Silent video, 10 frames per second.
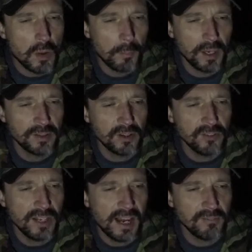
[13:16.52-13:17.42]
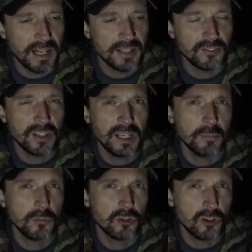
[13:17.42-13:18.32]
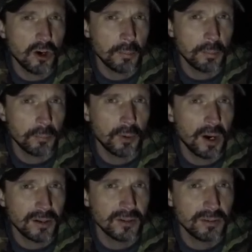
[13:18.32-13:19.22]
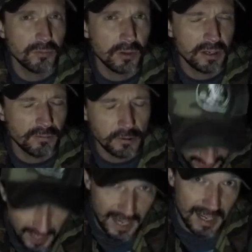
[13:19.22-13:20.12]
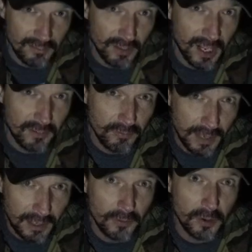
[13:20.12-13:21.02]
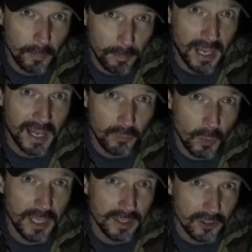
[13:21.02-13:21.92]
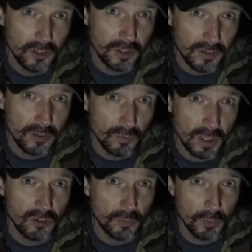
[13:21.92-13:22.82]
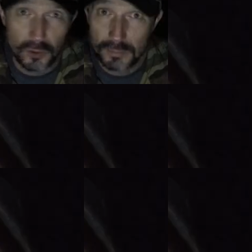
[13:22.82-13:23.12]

but it doesn't have that same sharp broccoli flavor. I have not found a bad way to cook this vegetable.